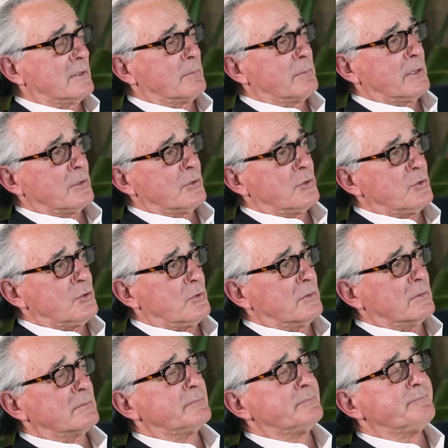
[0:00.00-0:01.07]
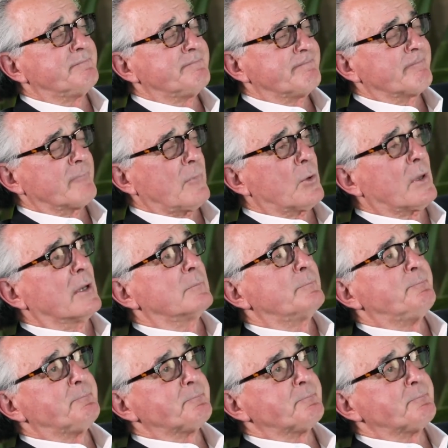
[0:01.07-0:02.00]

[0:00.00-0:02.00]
It'll be unusual. Okay.